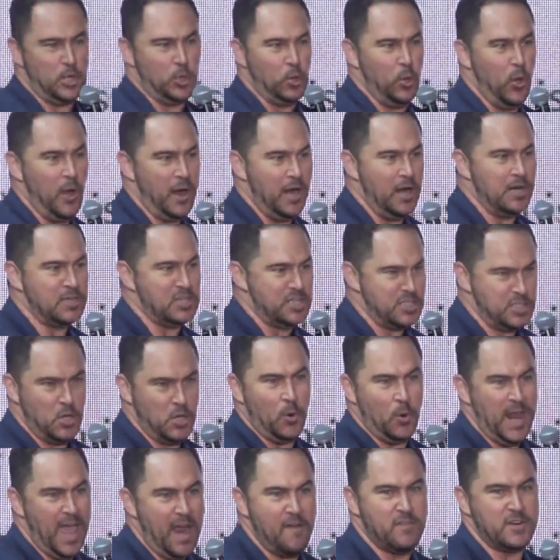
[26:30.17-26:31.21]
as your lawyer, just
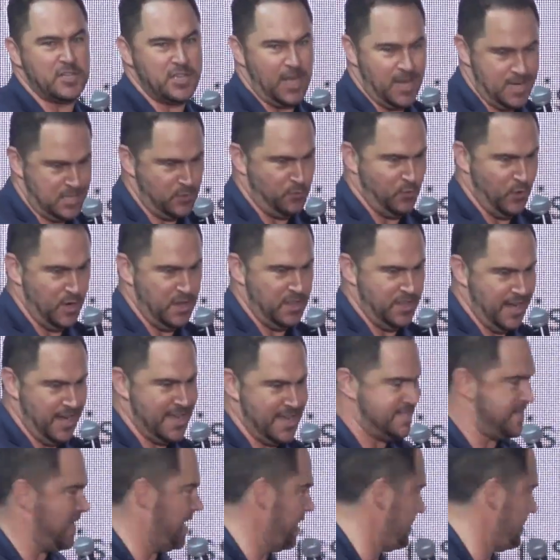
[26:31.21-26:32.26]
don't ever catch foot in the United